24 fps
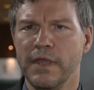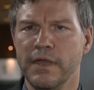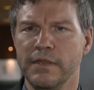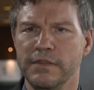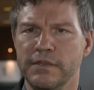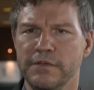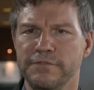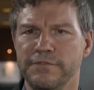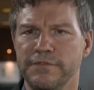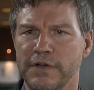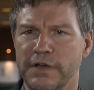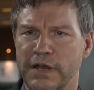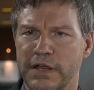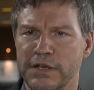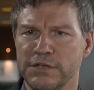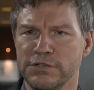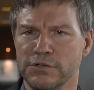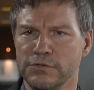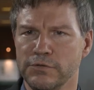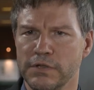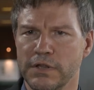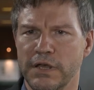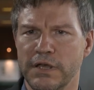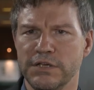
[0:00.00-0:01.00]
Szabo
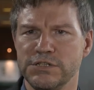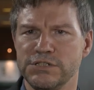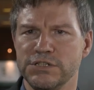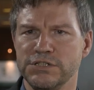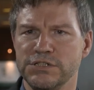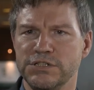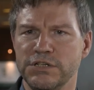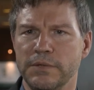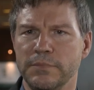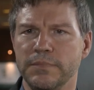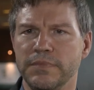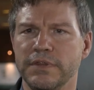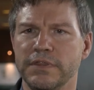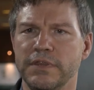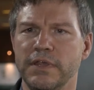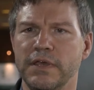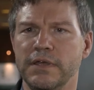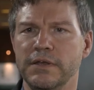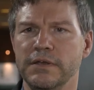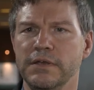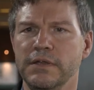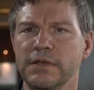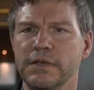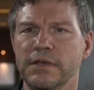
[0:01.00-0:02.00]
graduated from the
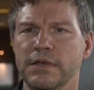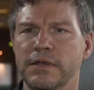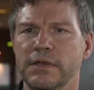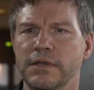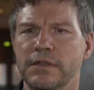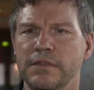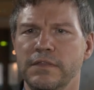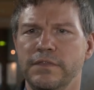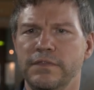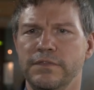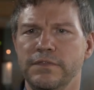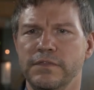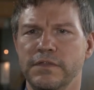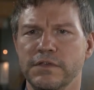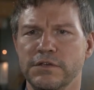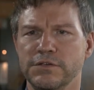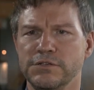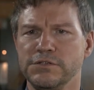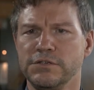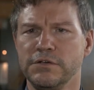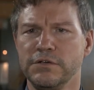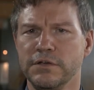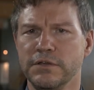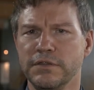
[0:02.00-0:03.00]
University of Washington
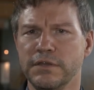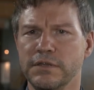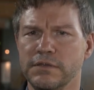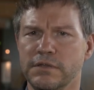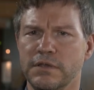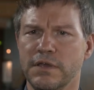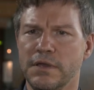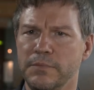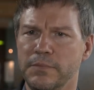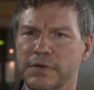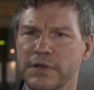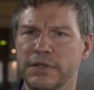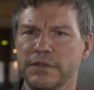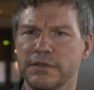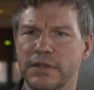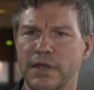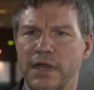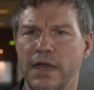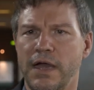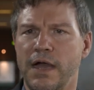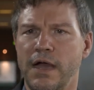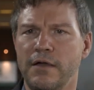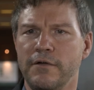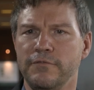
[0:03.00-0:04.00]
in computer science
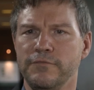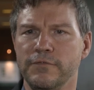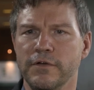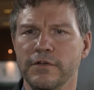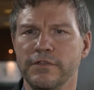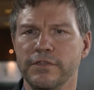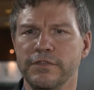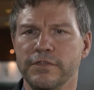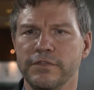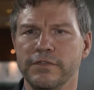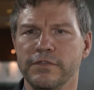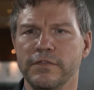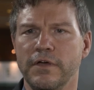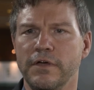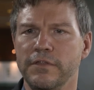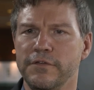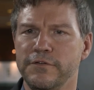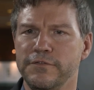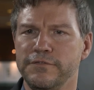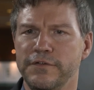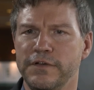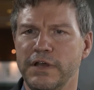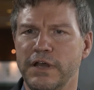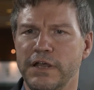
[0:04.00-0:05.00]
and is also
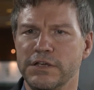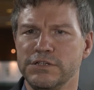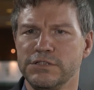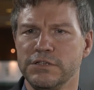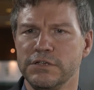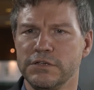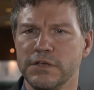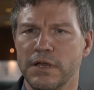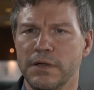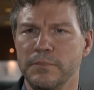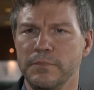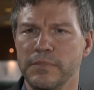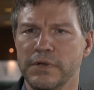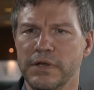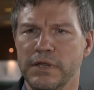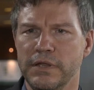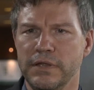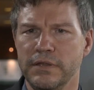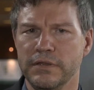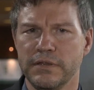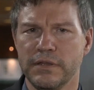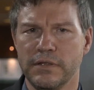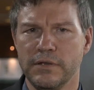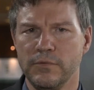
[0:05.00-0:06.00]
proficient in law and
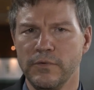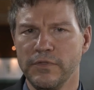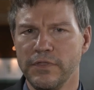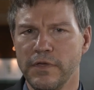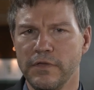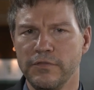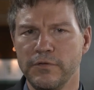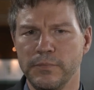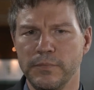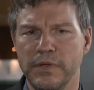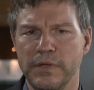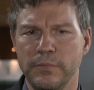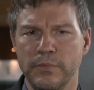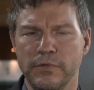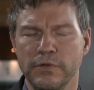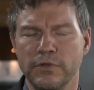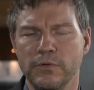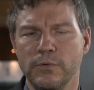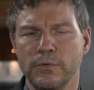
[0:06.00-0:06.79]
economics.